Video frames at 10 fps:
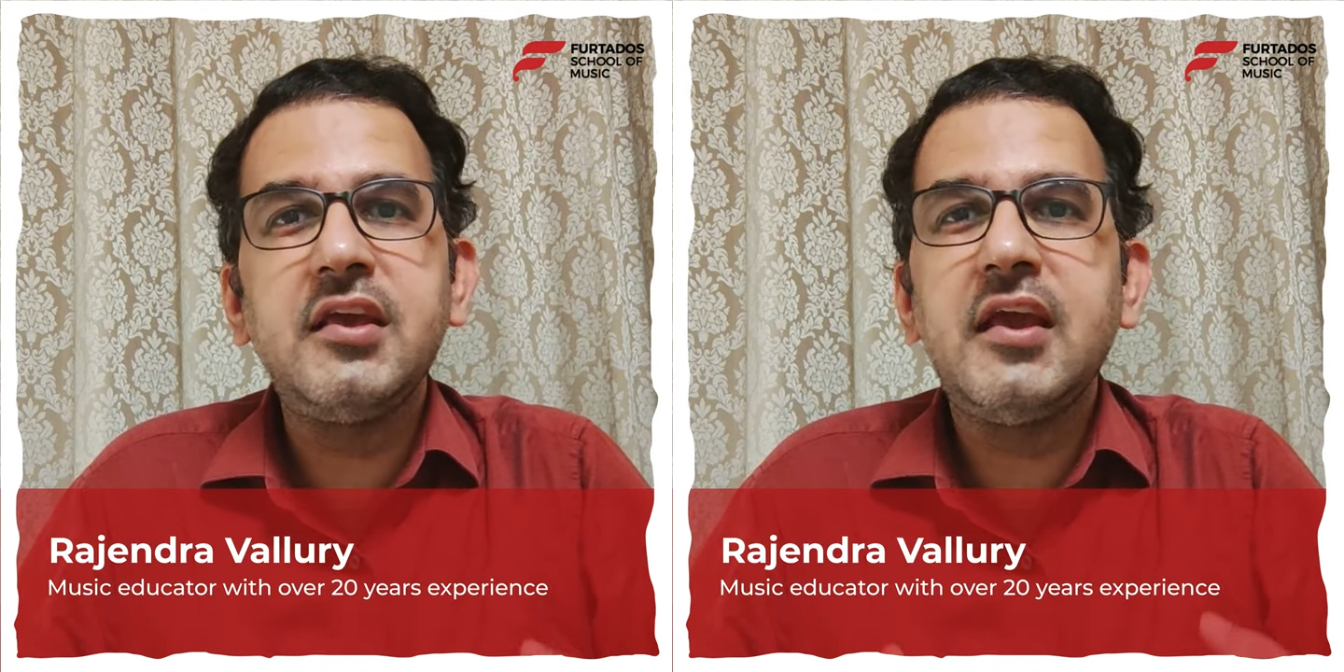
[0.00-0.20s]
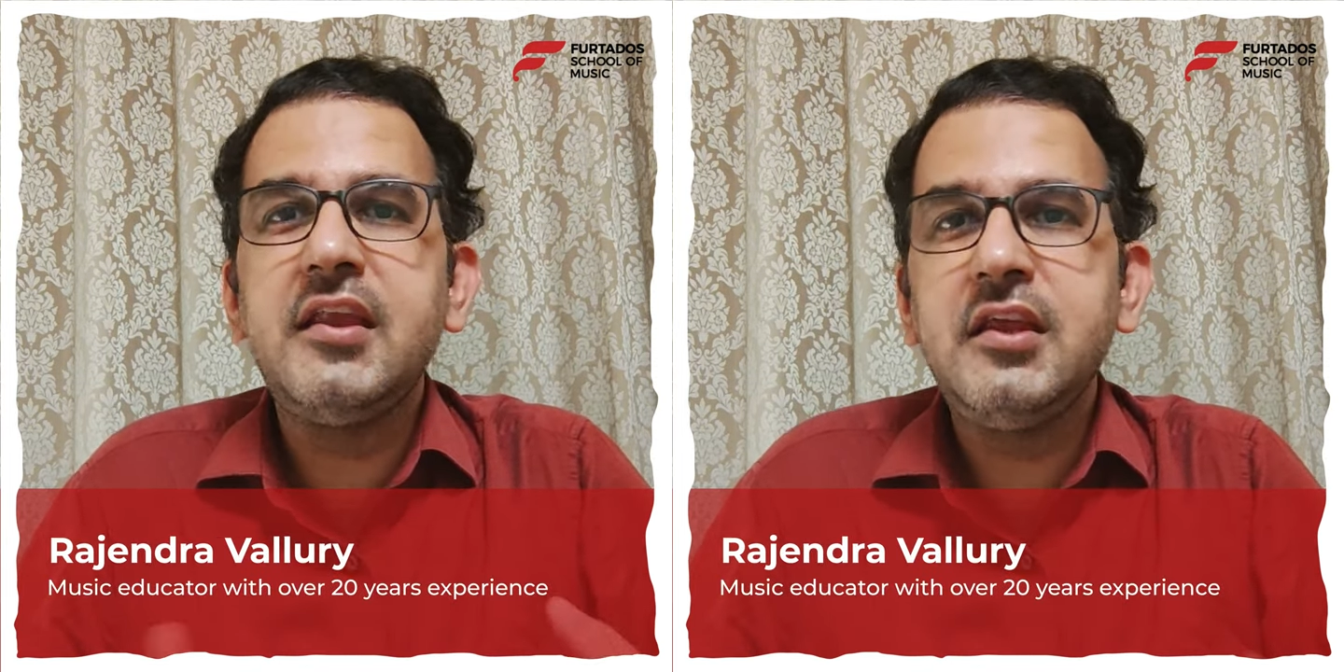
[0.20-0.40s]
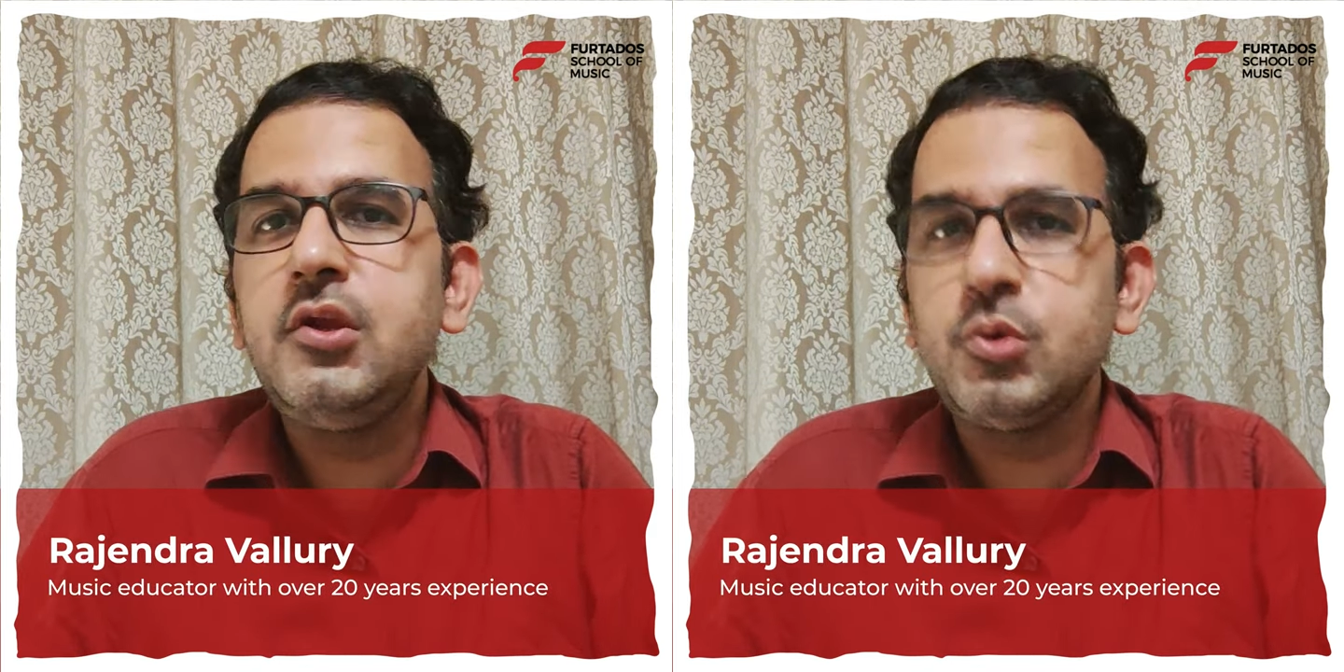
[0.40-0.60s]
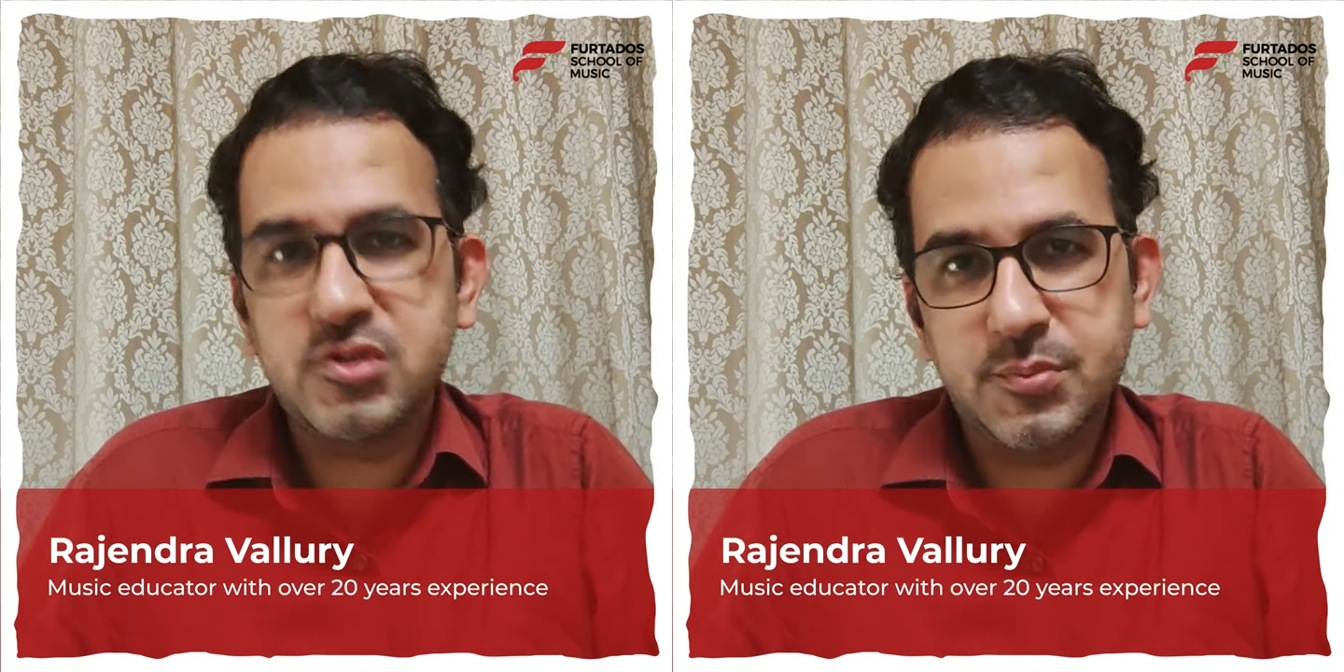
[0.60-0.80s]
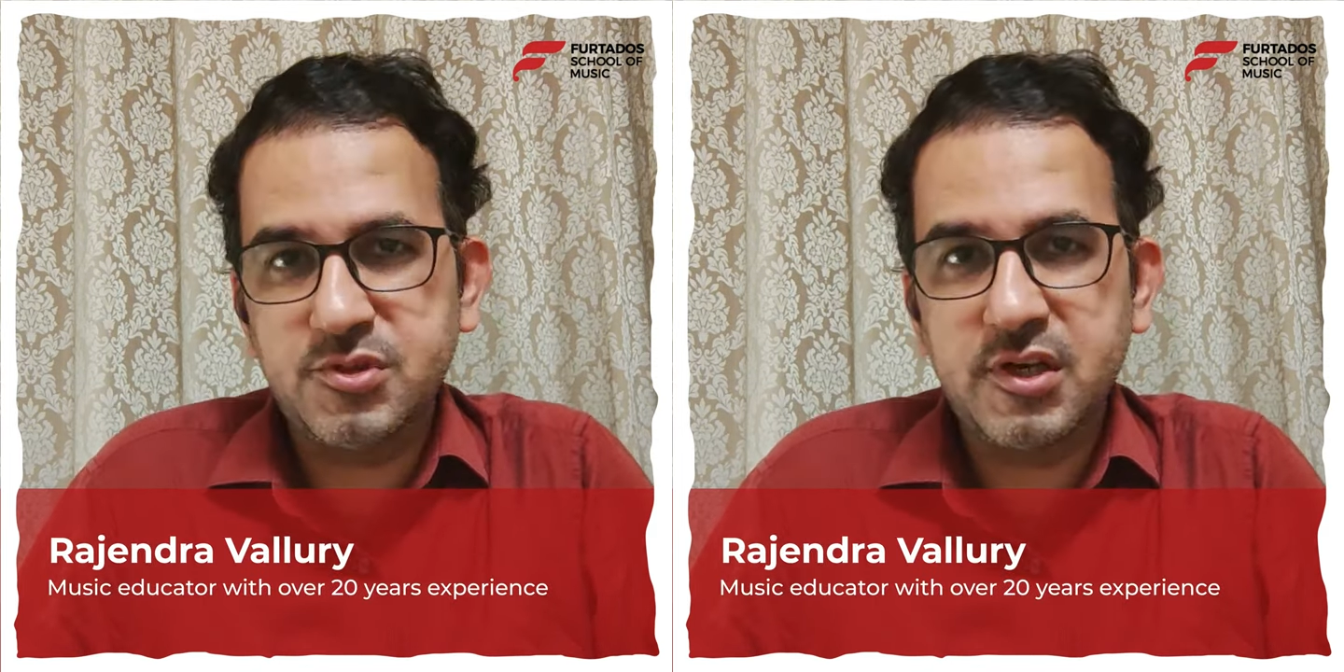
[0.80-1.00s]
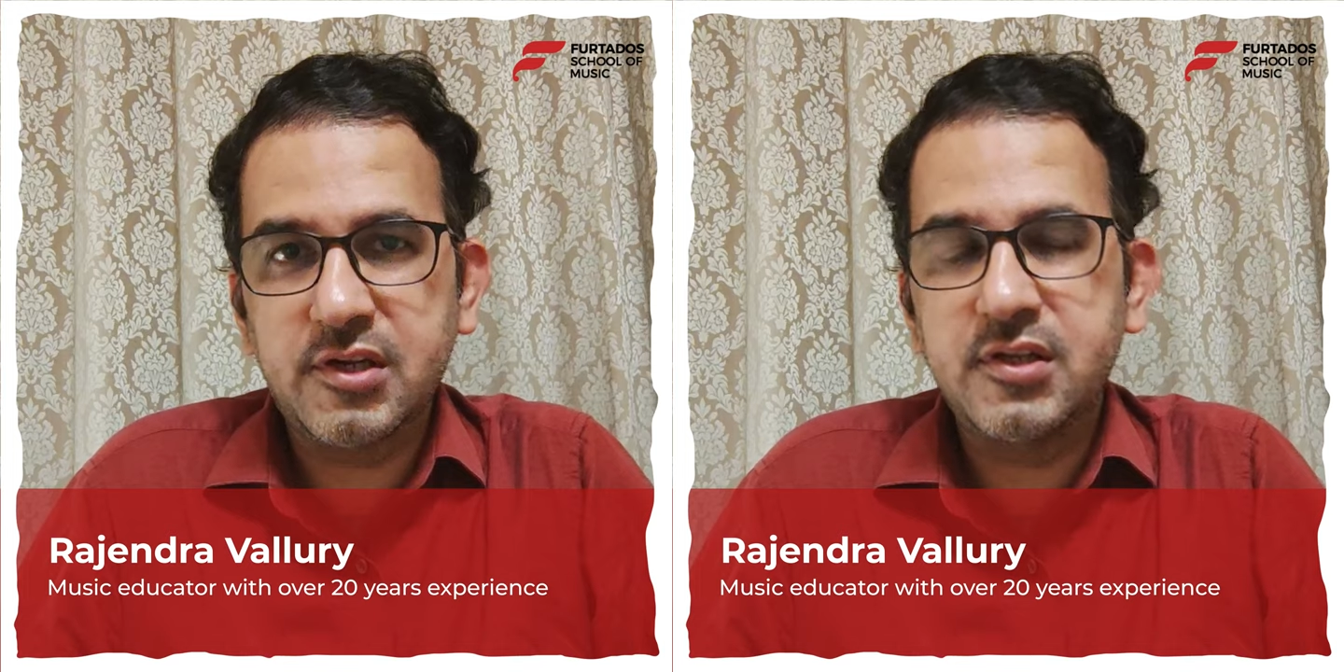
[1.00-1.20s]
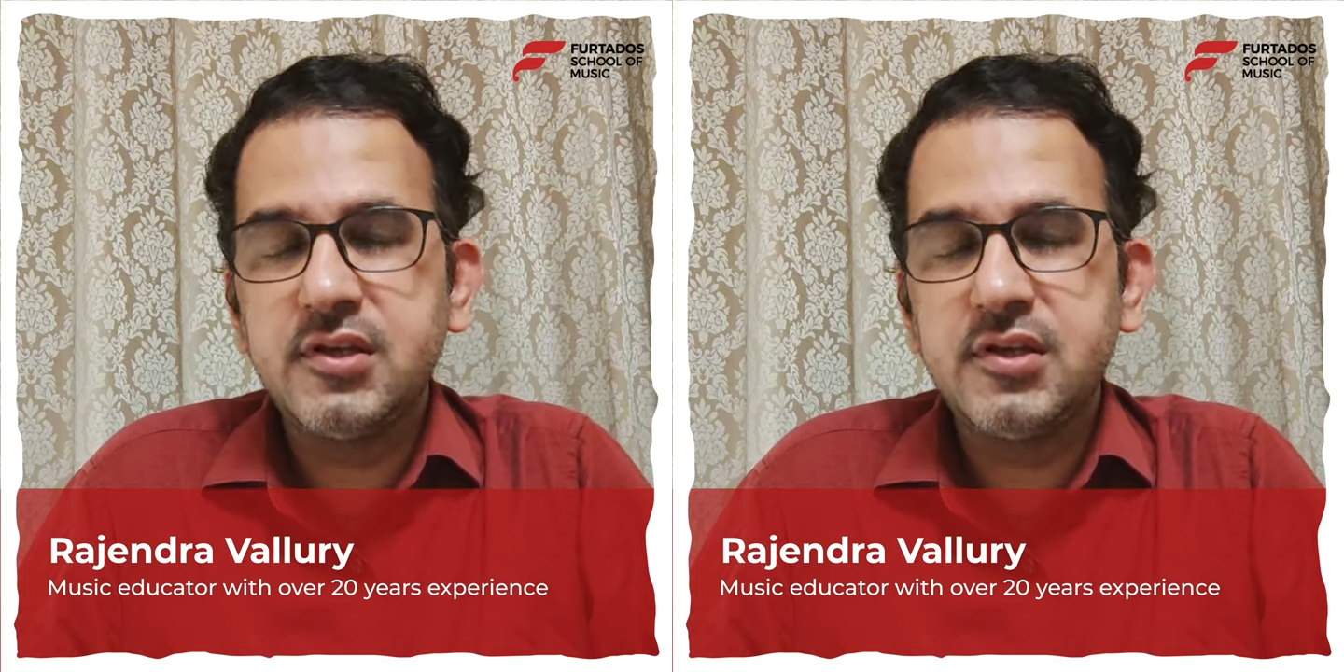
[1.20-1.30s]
any new subject.